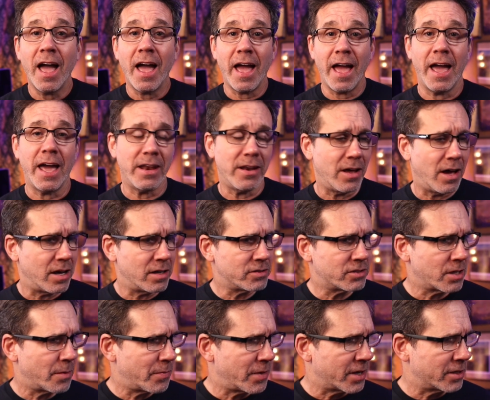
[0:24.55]
and
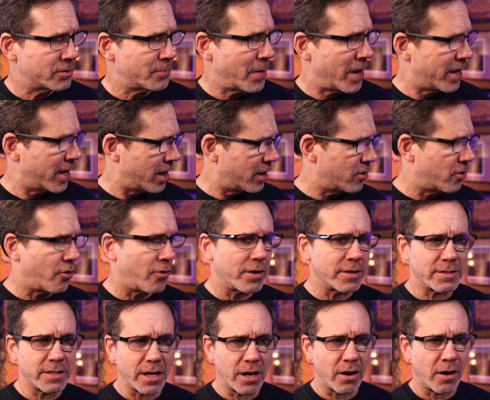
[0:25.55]
something's making
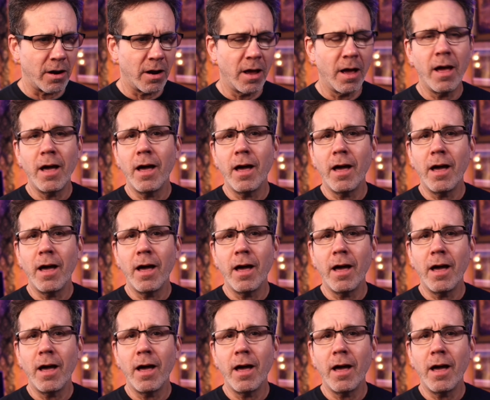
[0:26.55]
noise here.